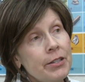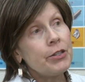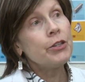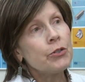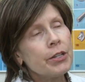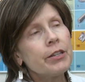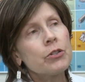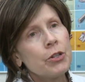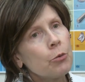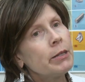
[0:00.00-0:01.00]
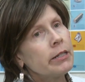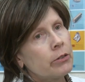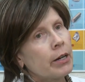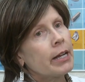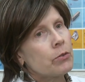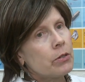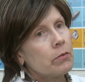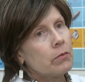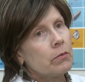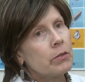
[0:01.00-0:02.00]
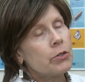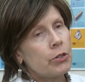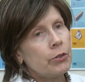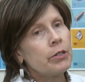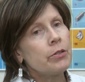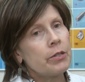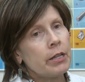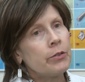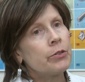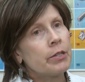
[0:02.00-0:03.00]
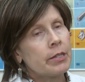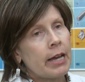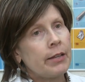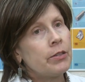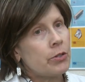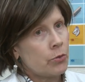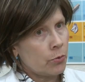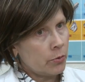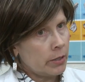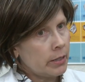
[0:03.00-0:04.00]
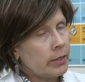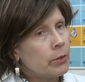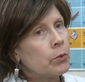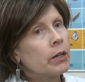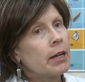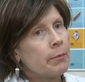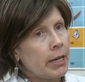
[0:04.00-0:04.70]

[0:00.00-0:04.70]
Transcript: it's usually there's no middle ground. The students either decide this is really where I'm